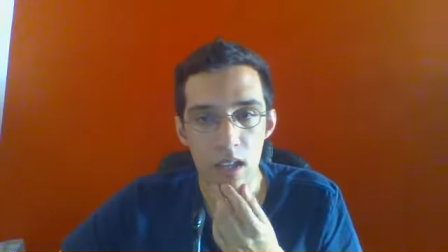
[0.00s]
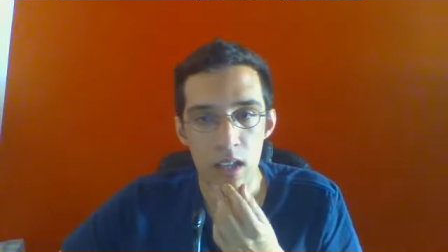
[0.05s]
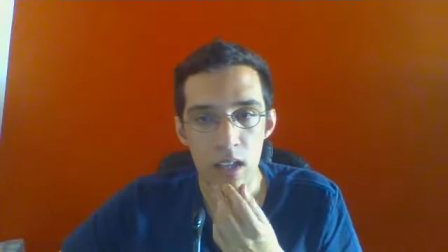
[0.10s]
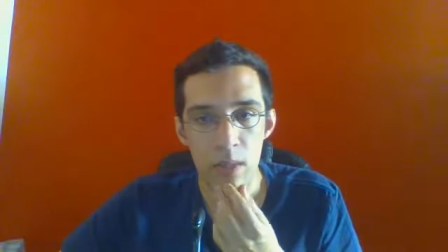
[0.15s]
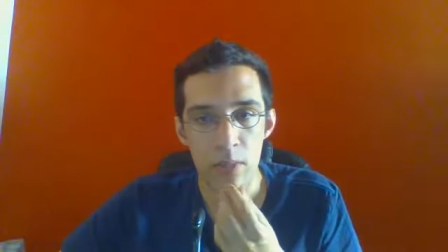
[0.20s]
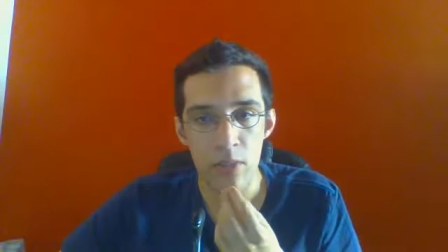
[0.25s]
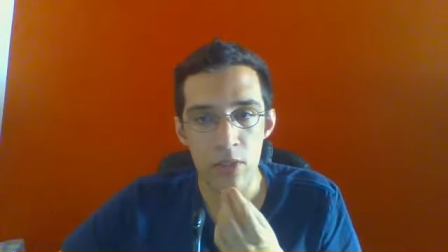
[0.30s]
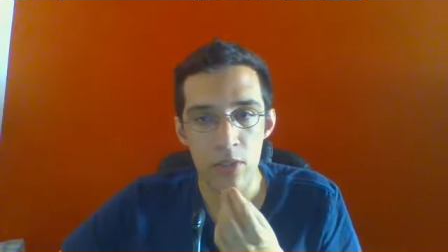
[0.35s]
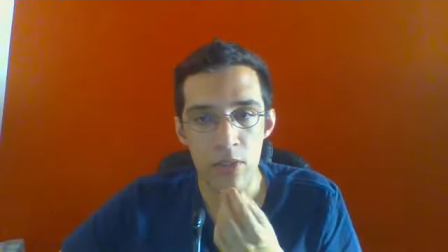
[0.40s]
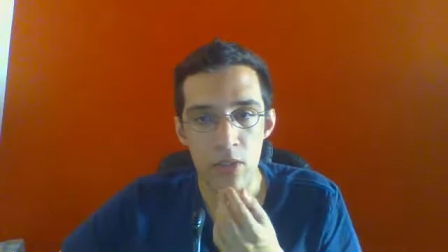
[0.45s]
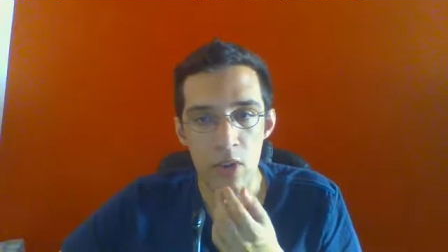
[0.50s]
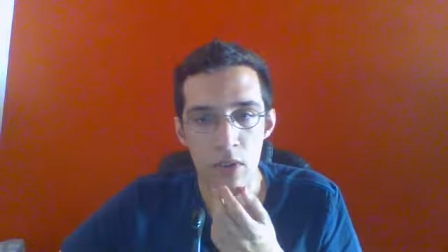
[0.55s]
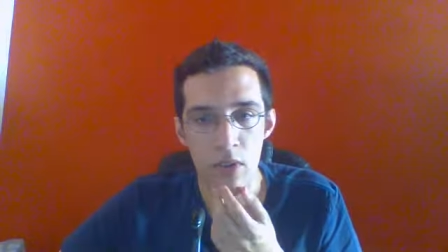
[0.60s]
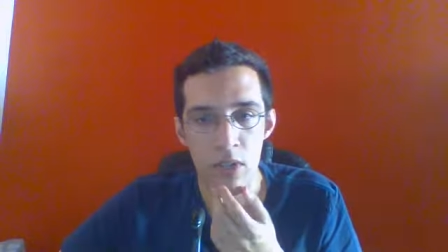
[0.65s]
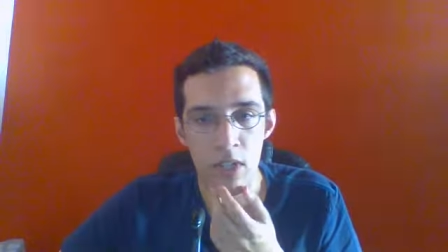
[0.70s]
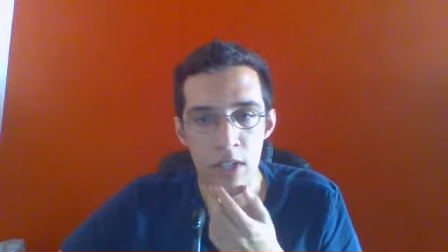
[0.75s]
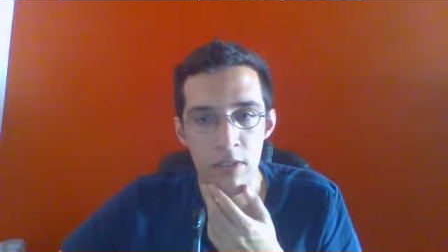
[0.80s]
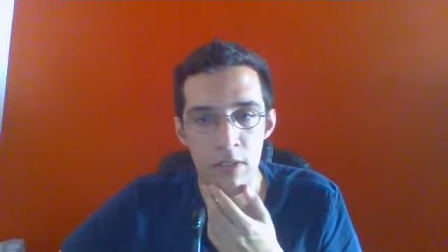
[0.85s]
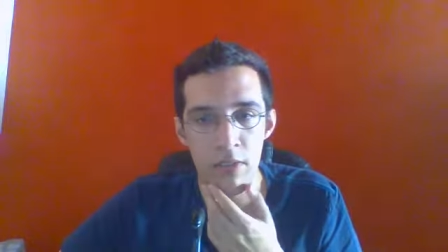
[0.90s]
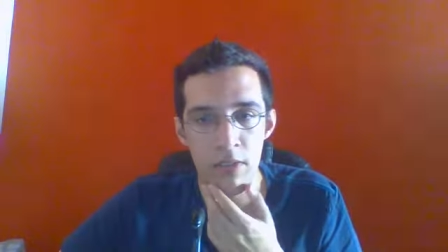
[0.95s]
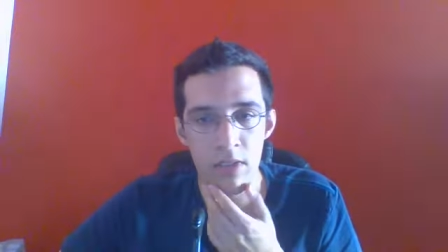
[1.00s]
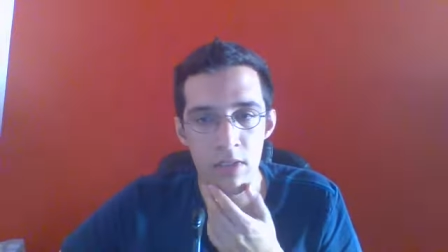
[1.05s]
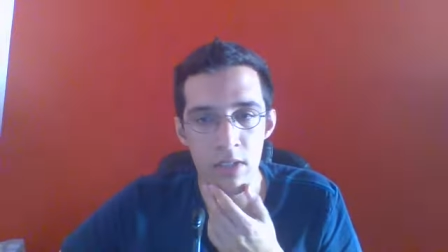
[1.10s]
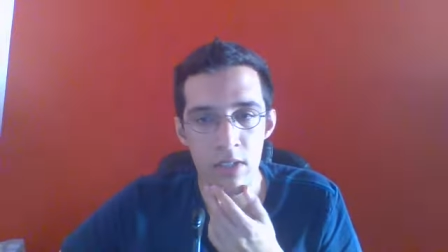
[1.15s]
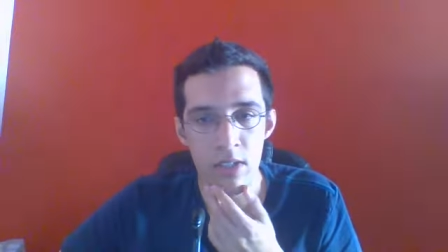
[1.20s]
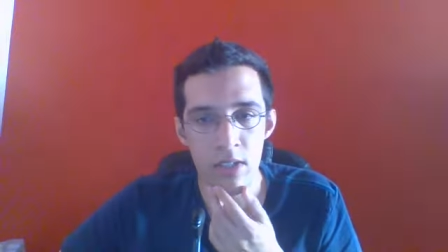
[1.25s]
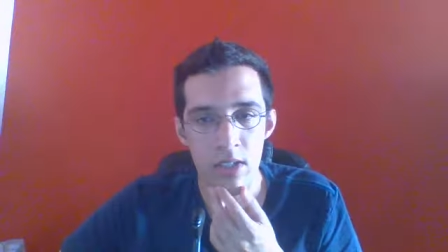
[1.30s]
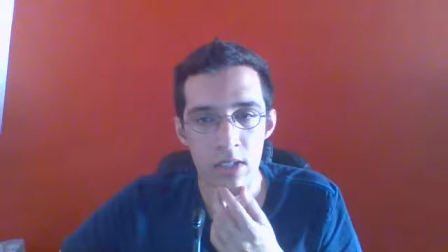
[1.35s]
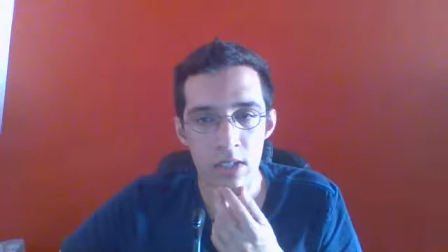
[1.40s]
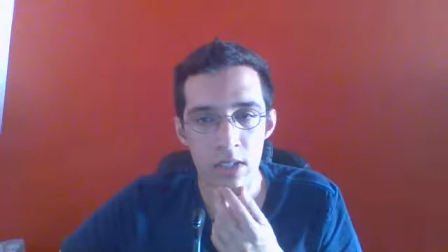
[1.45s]
I'm so sorry, she found
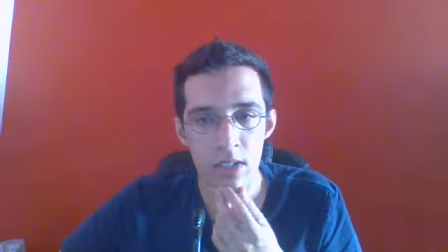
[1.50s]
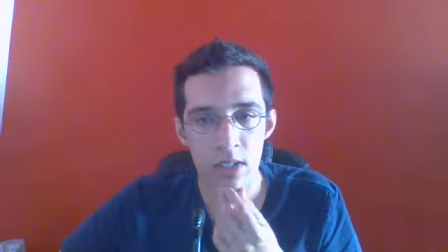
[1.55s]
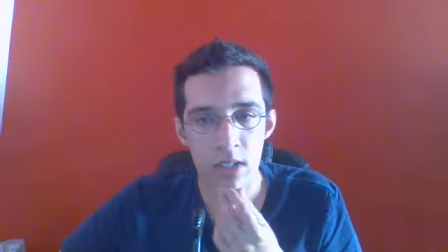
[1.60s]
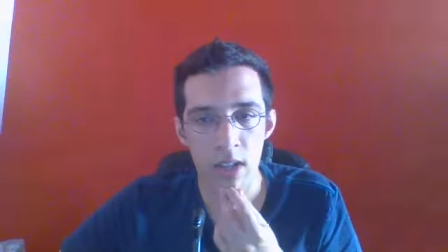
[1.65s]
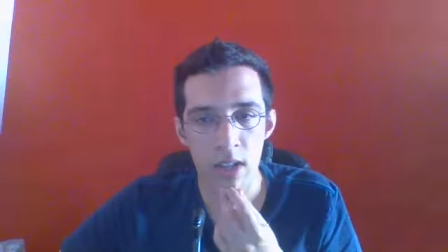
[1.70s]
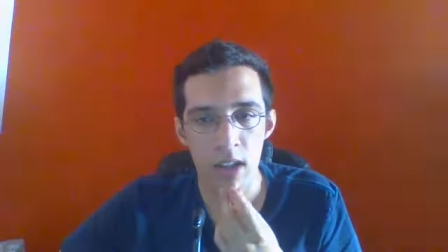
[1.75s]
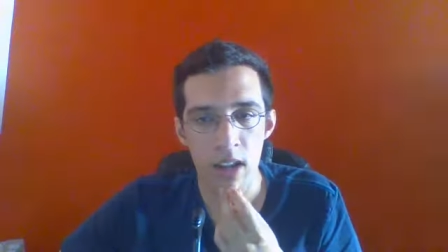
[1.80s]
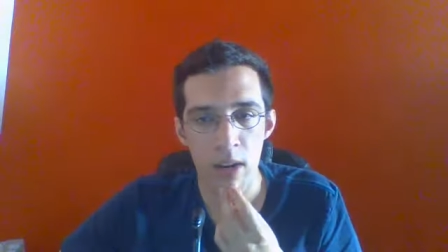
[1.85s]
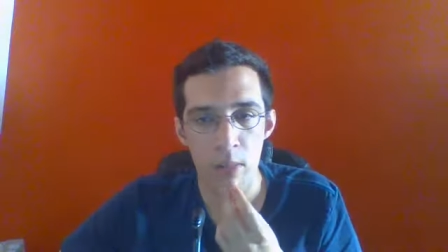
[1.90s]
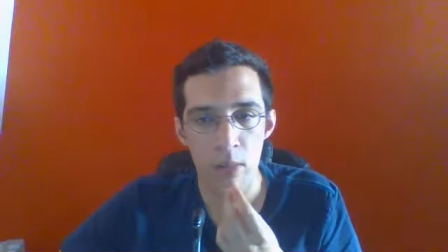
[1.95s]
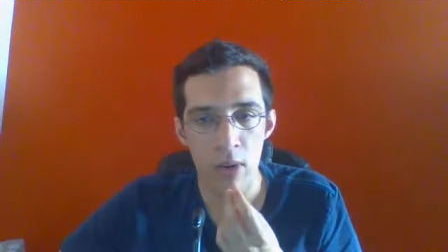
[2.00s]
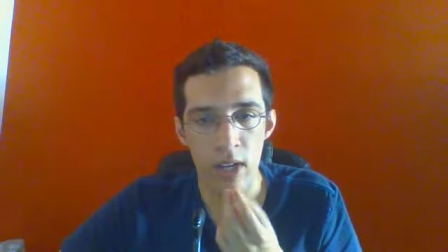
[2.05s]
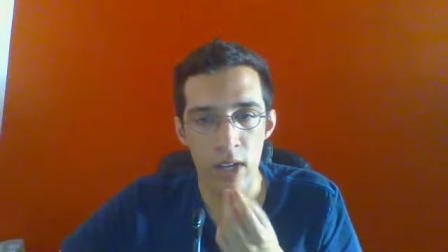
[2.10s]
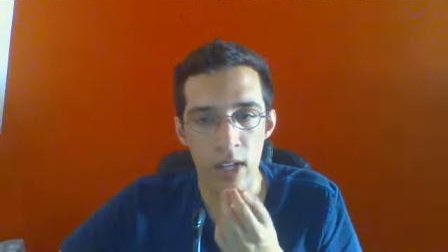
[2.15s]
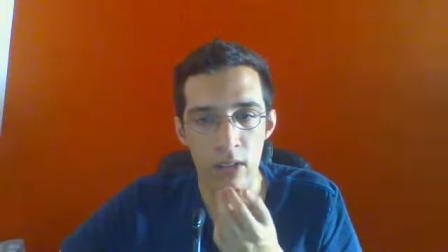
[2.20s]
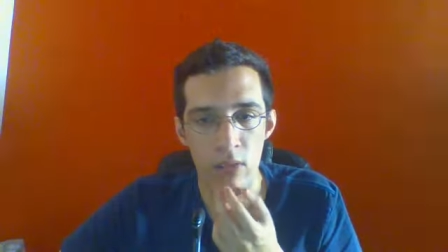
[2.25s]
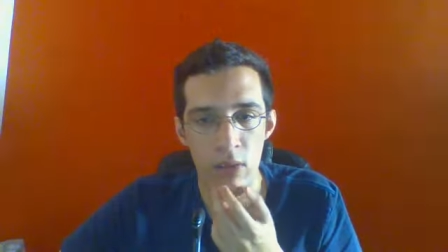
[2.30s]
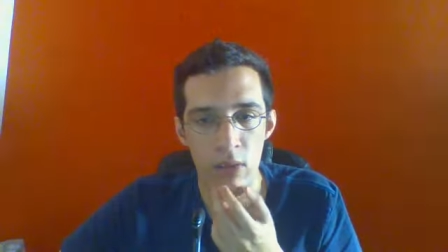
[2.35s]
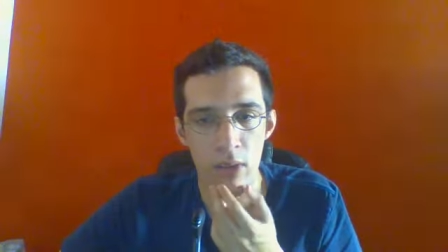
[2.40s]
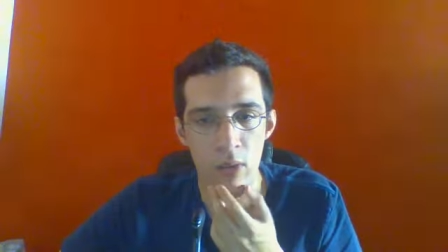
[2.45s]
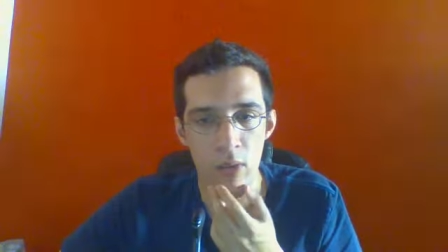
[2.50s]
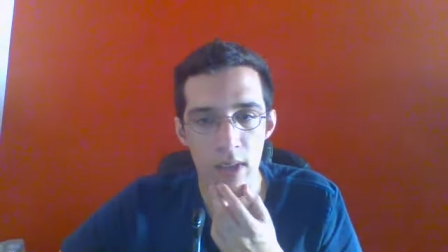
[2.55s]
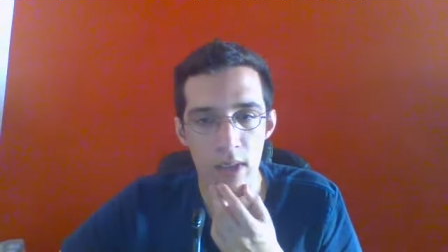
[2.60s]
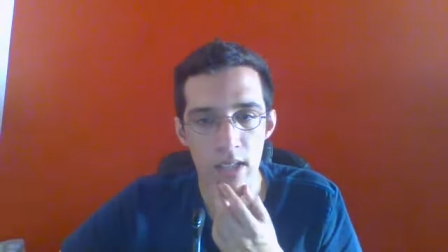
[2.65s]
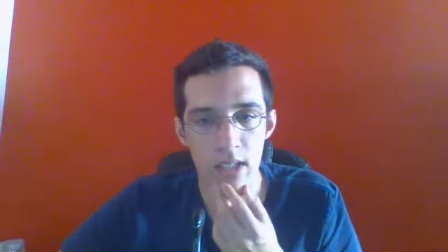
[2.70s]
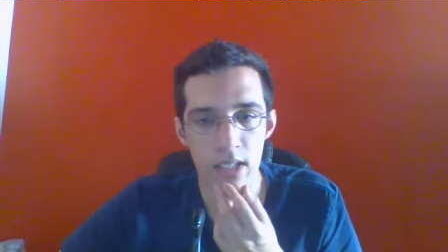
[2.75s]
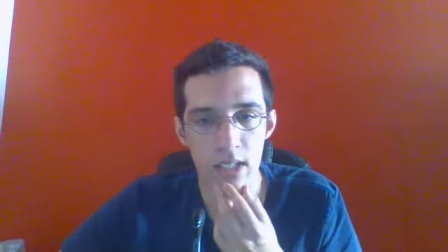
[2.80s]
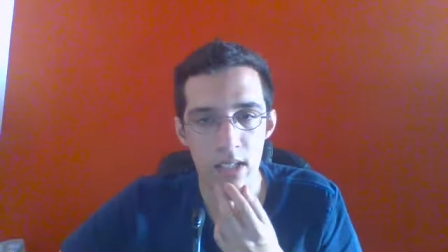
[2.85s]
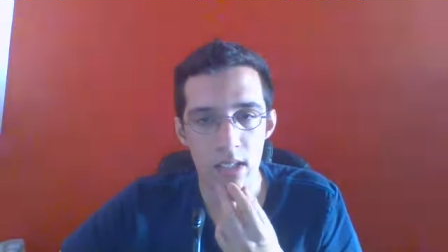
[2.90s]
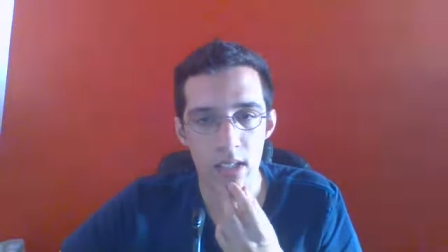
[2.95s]
This is just a harebrained
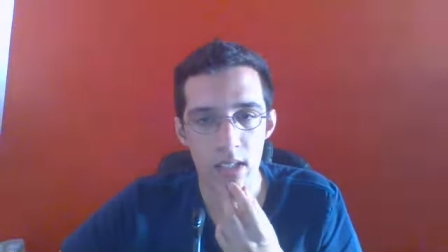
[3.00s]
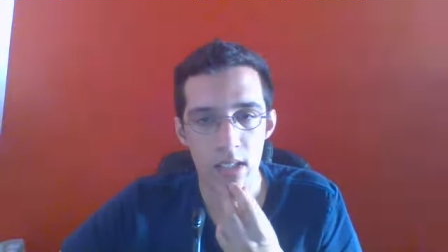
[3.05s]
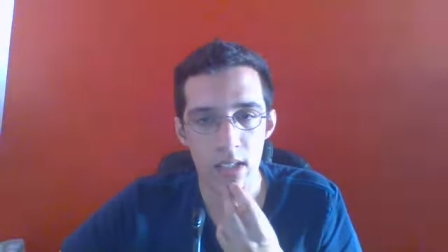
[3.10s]
request.